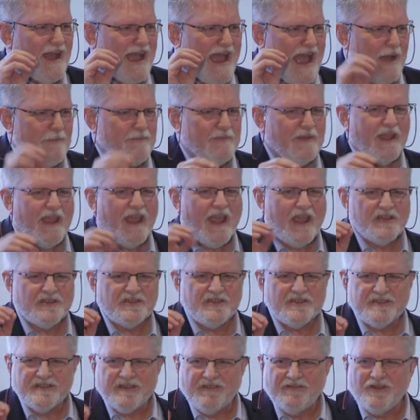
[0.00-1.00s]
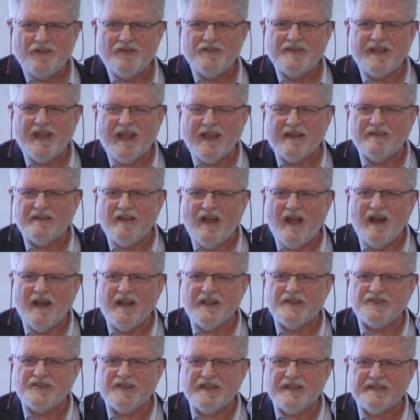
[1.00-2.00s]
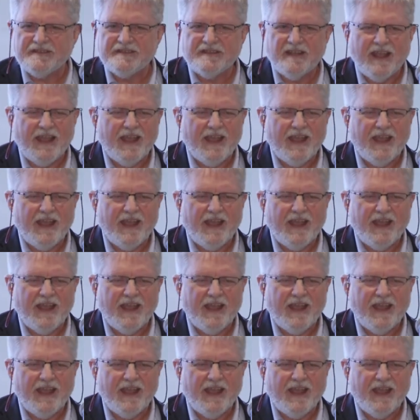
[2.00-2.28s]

applications of new technologies.